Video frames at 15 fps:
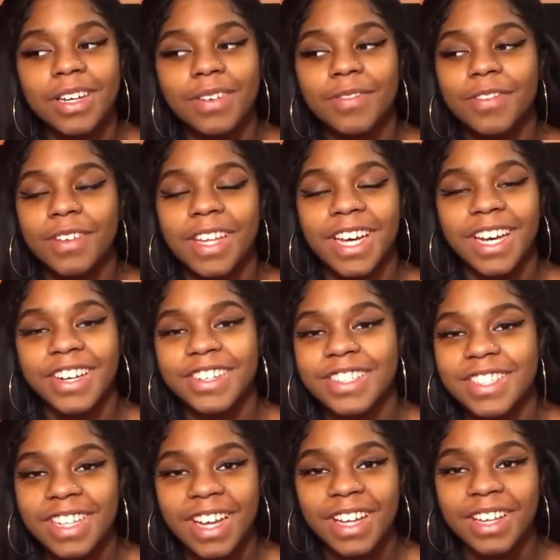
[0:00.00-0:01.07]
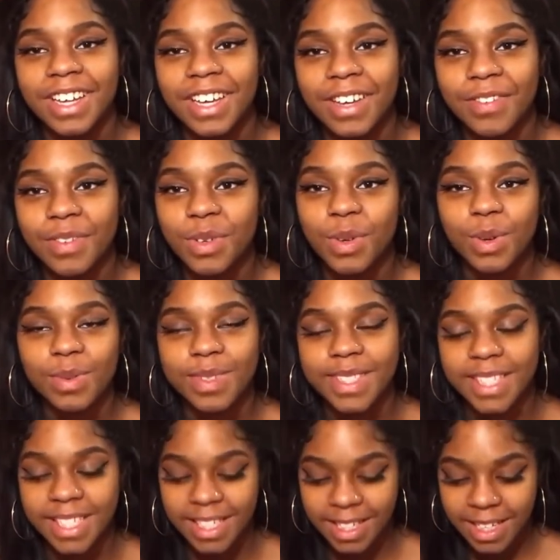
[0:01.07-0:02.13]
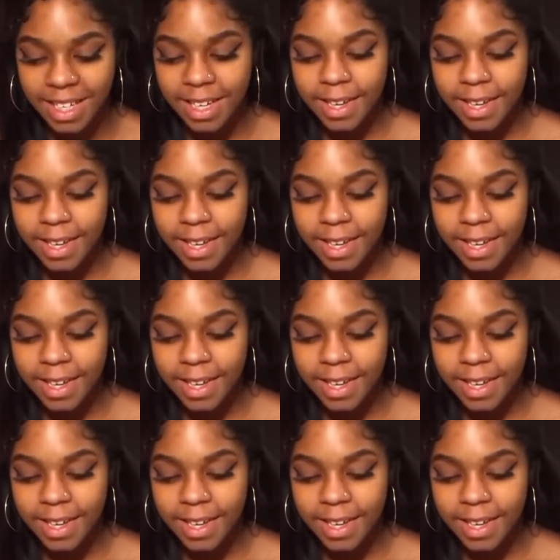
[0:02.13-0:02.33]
it for the hairstyle, like, if you know what I'm saying.